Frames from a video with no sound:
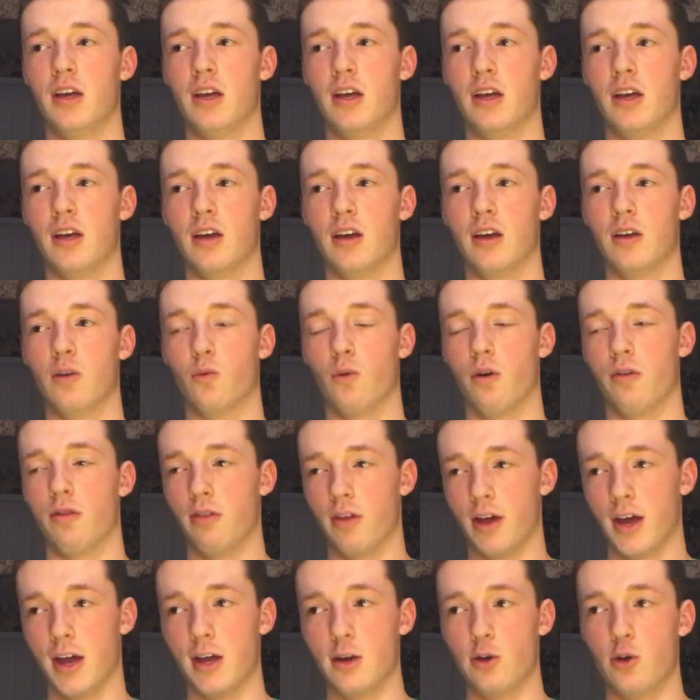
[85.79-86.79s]
and what
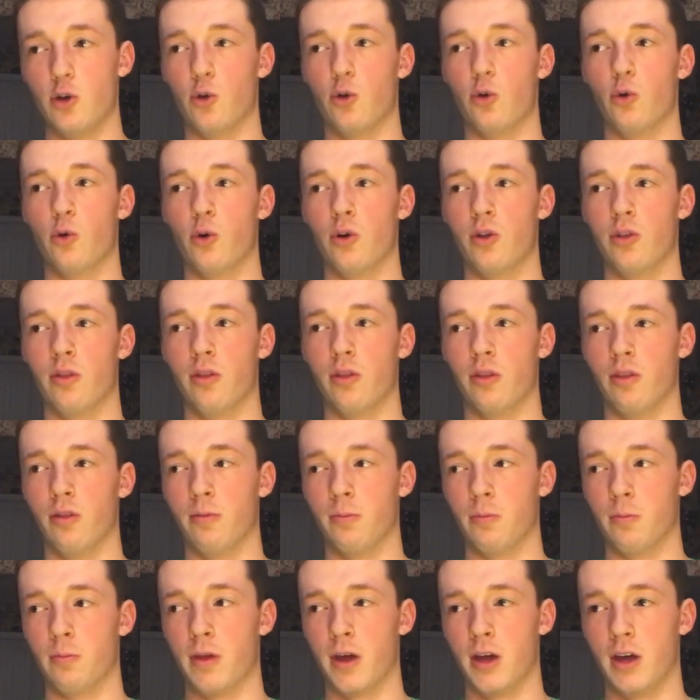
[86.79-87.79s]
they do,
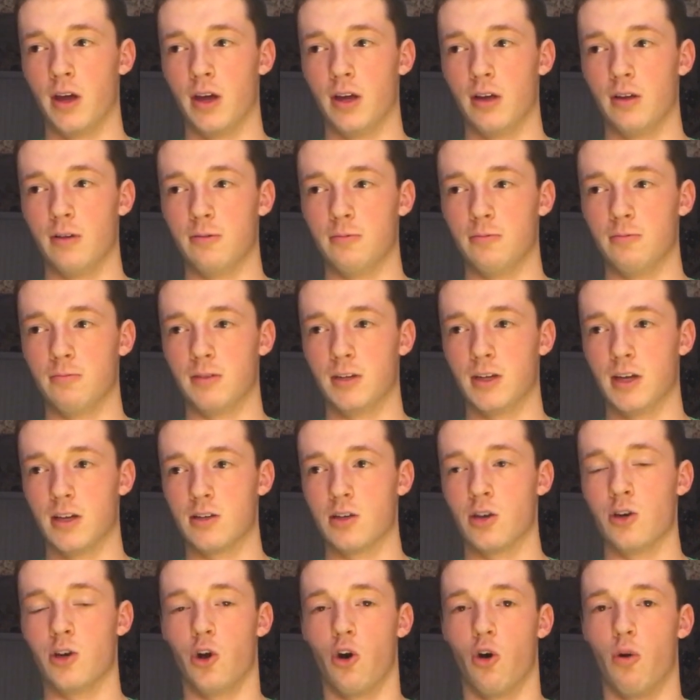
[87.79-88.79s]
and they get
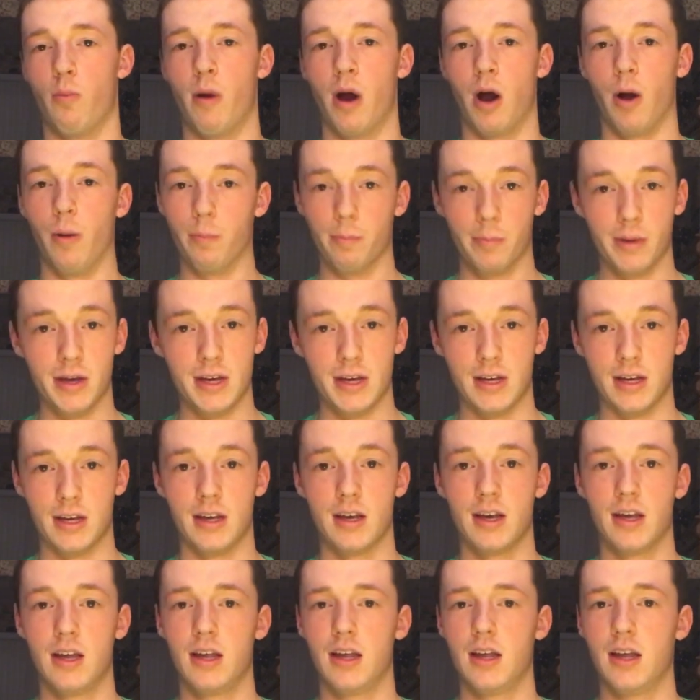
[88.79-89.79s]
to know about
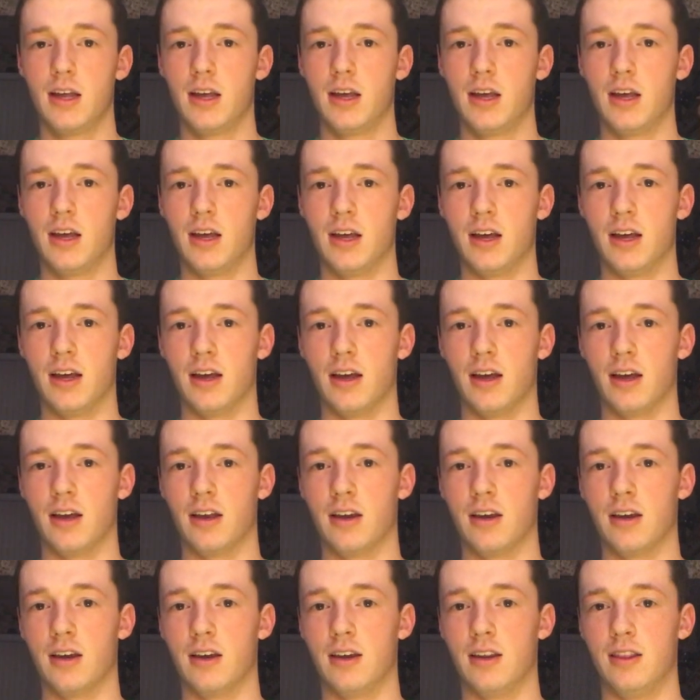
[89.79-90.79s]
me.
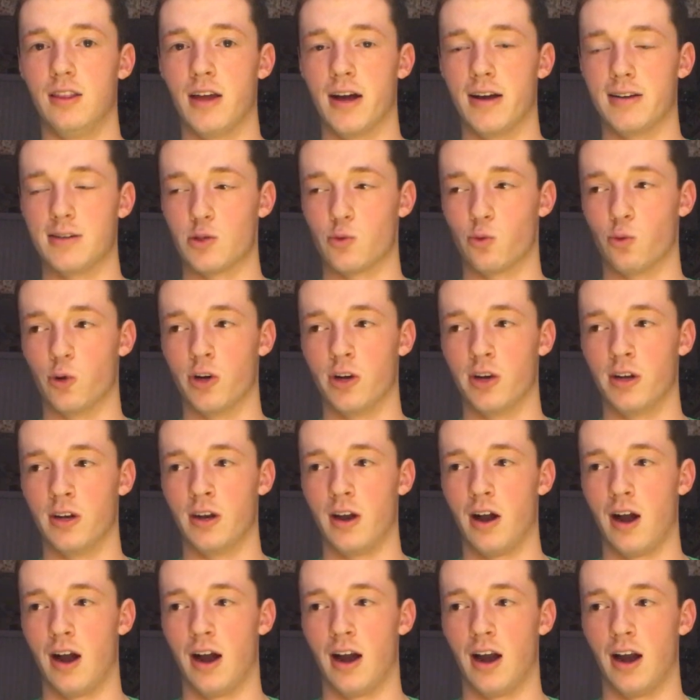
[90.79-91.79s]
And that's
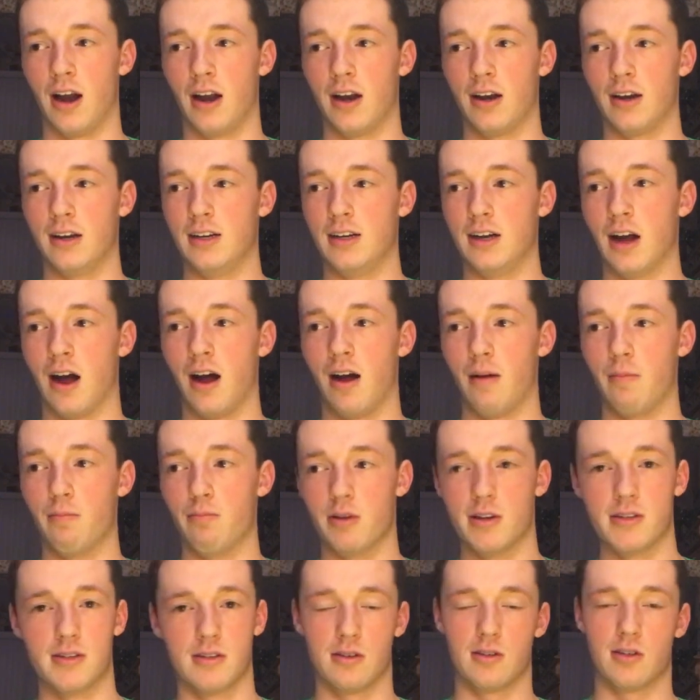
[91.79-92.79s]
when I got
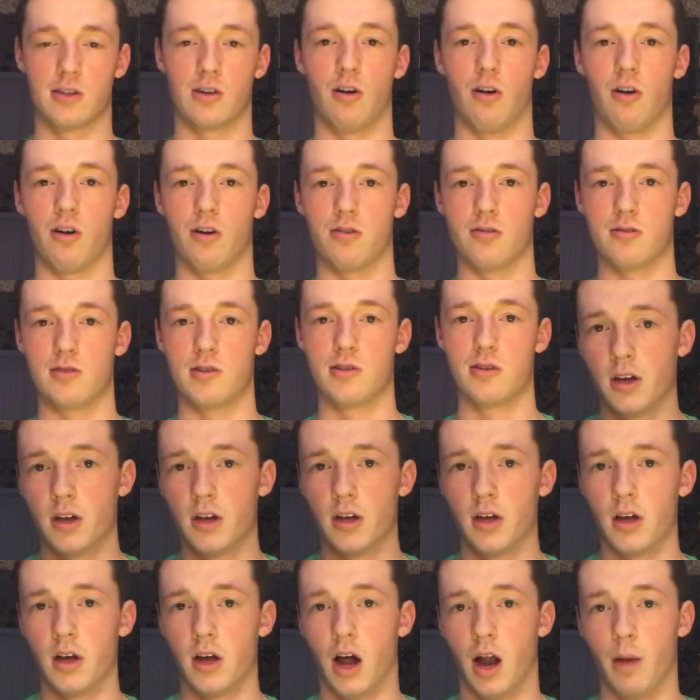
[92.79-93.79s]
business cards.
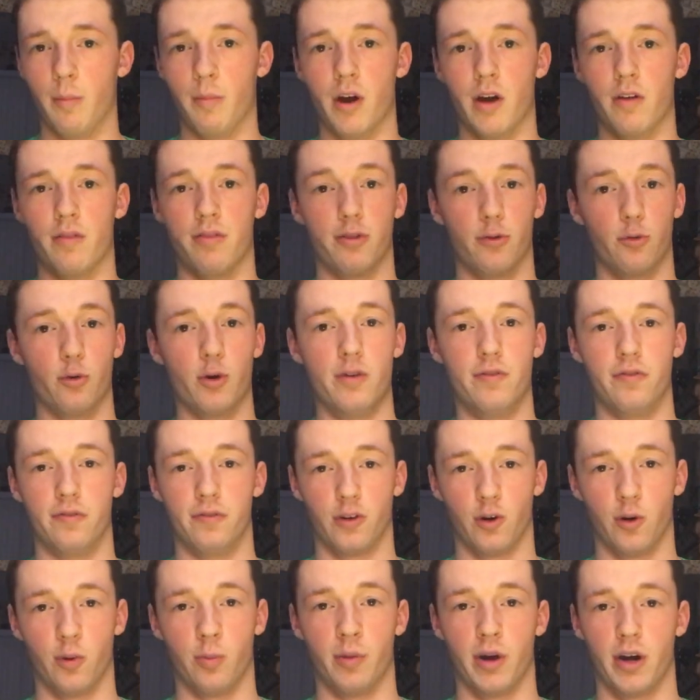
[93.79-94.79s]
I met 3
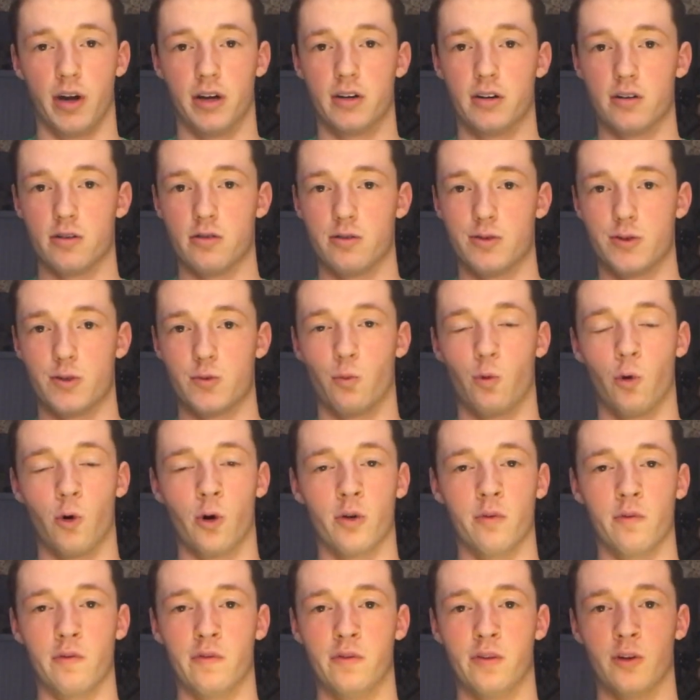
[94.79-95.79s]
filmmakers.
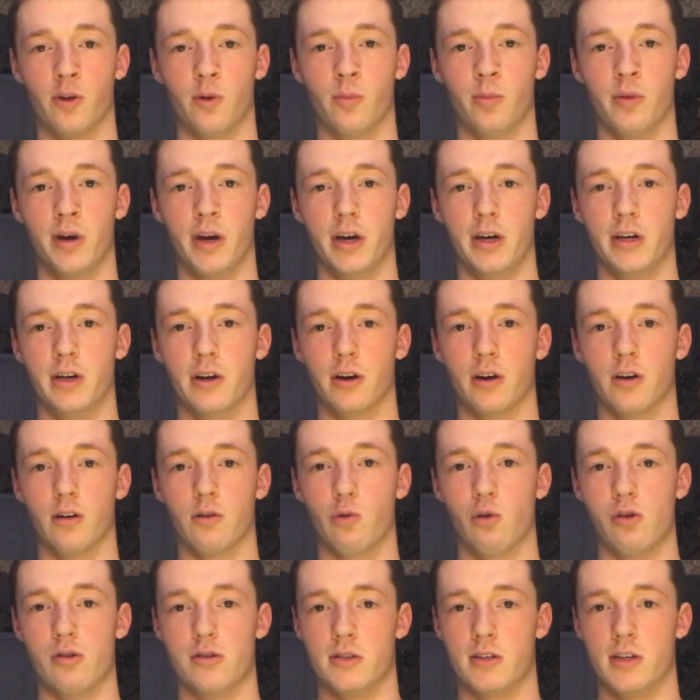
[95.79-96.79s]
One
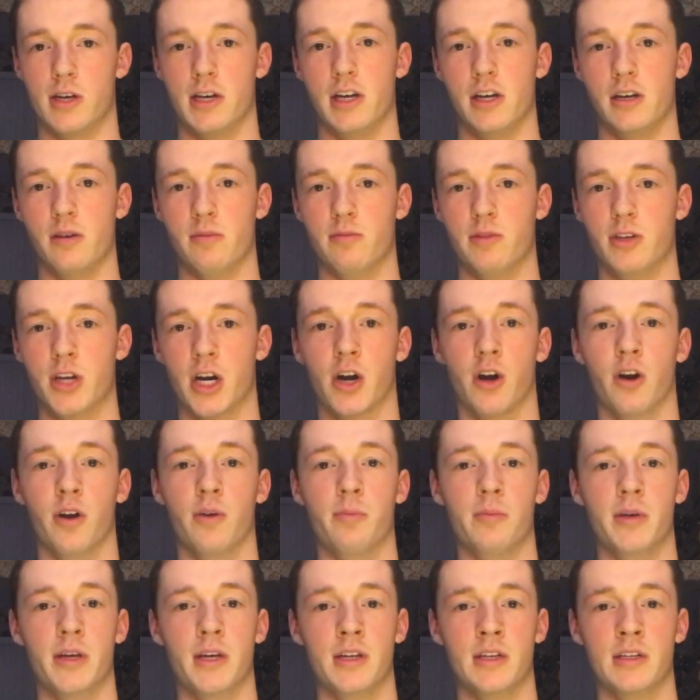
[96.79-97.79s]
filmmaker was named
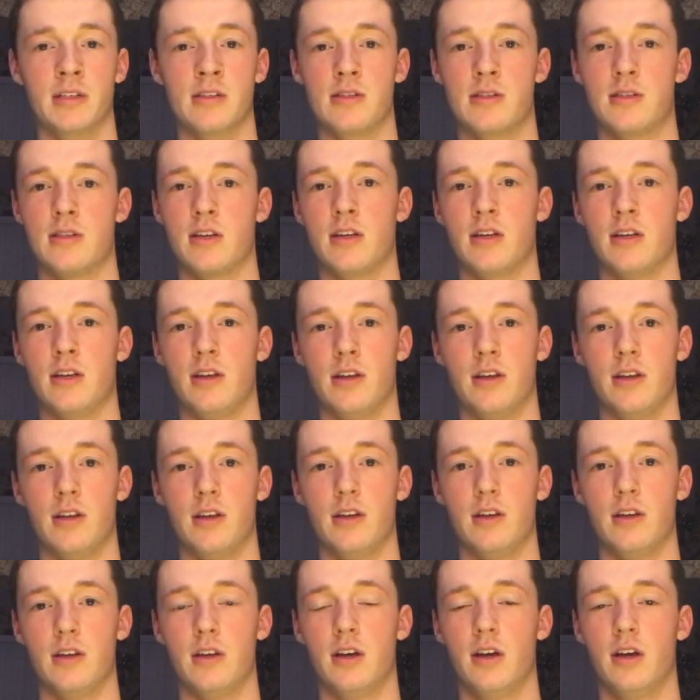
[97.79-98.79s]
Darren Means.
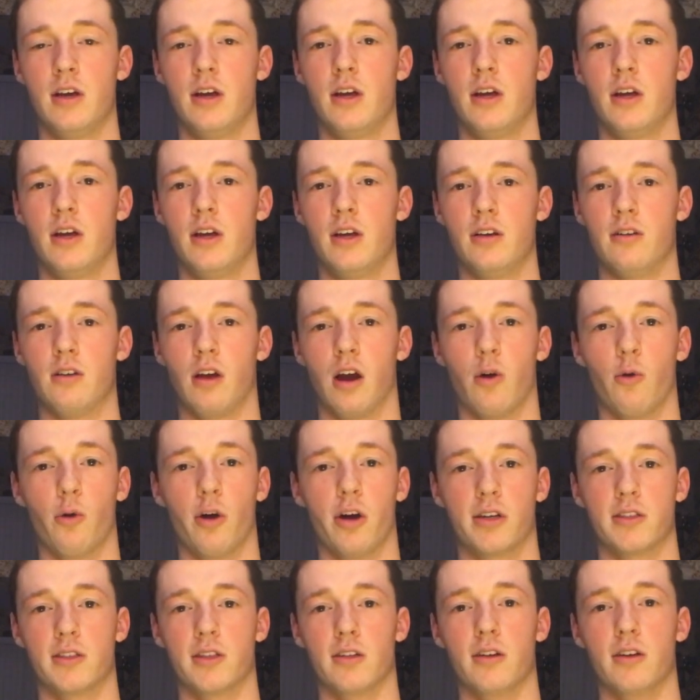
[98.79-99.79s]
He
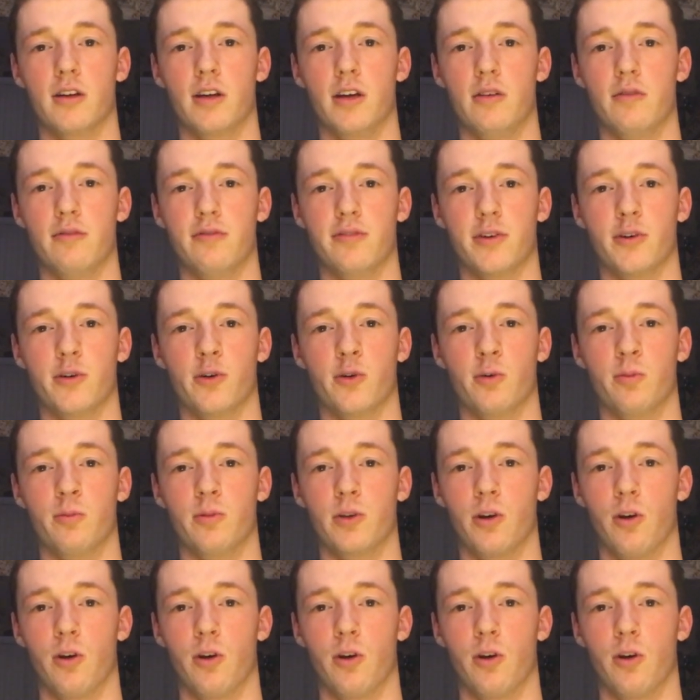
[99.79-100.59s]
directed a film